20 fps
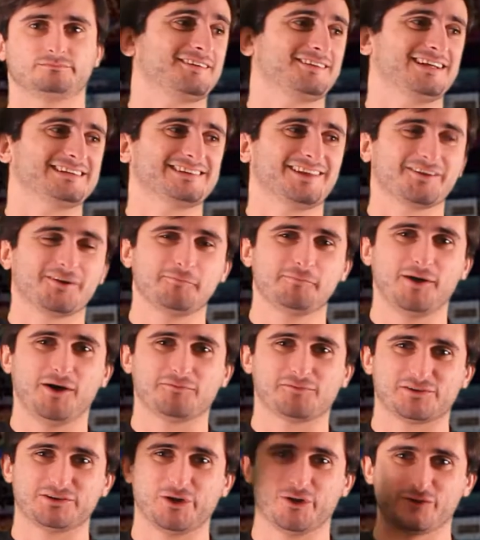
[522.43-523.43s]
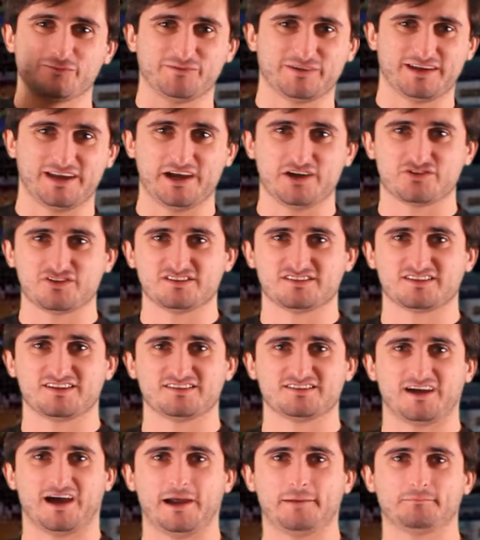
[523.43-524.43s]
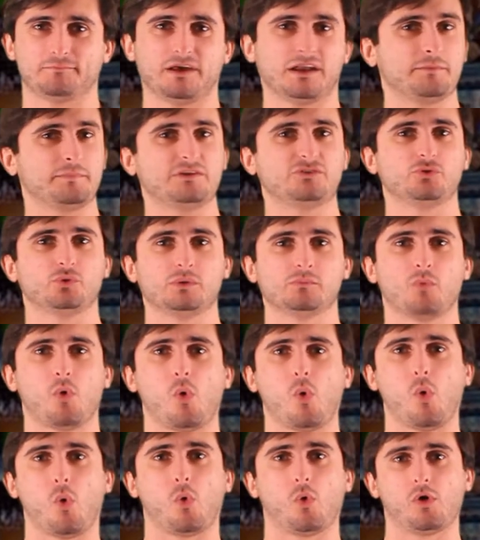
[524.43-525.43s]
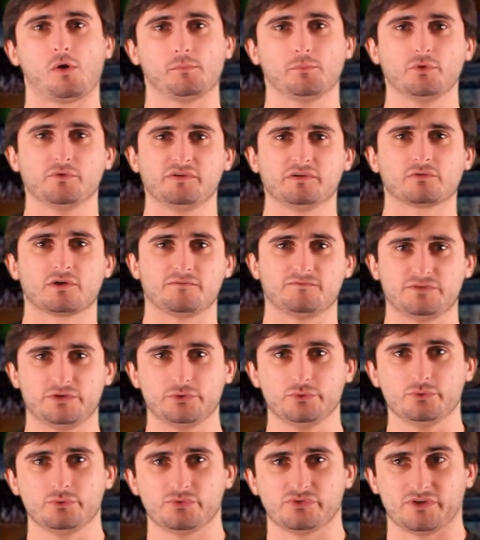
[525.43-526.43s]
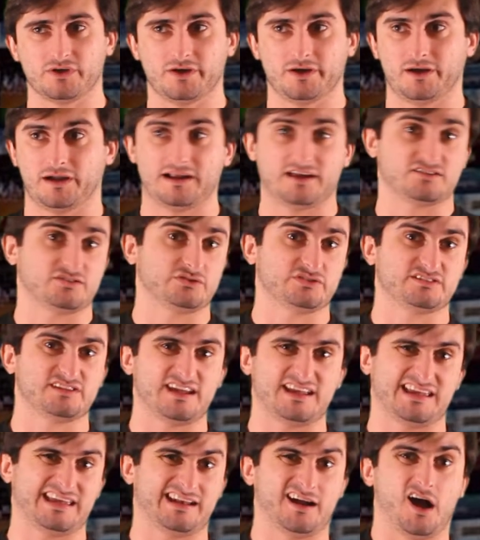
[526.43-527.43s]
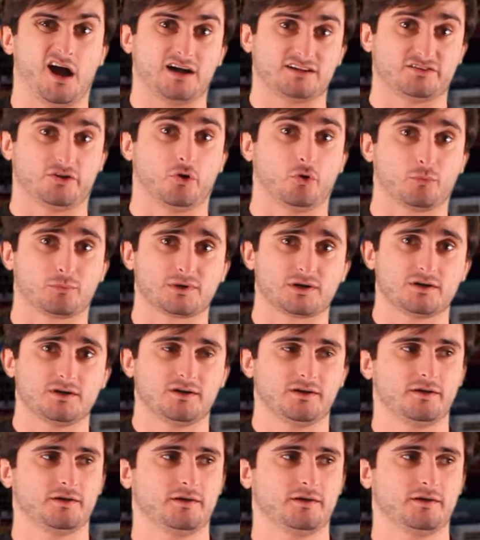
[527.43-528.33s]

click the little bell for notifications because I'm going to be doing more horror movie reviews, uh, I guess you would say, in October.